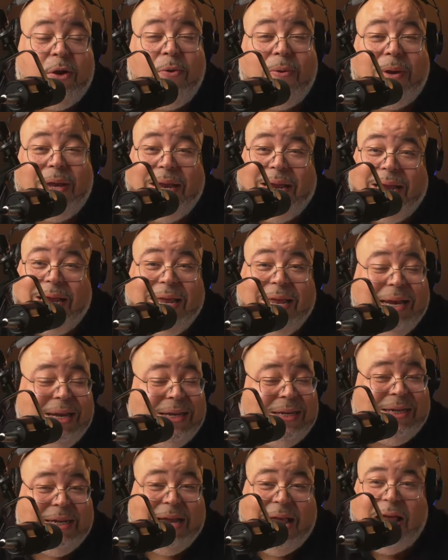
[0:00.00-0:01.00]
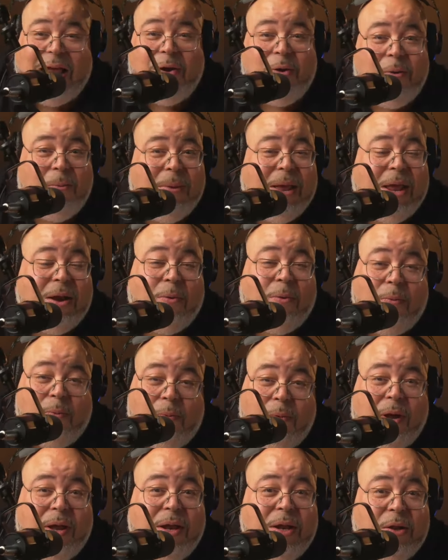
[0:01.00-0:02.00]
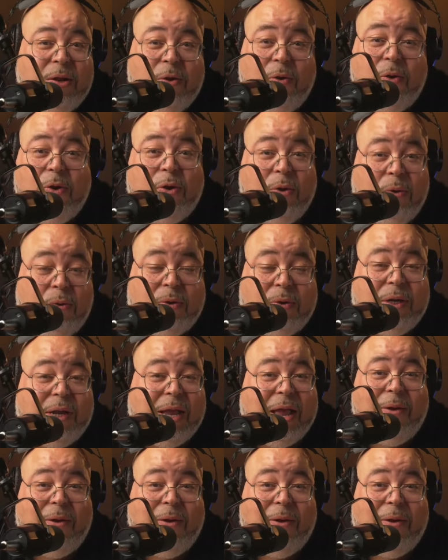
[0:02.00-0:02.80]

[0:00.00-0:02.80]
You can get it shot no matter what you're using.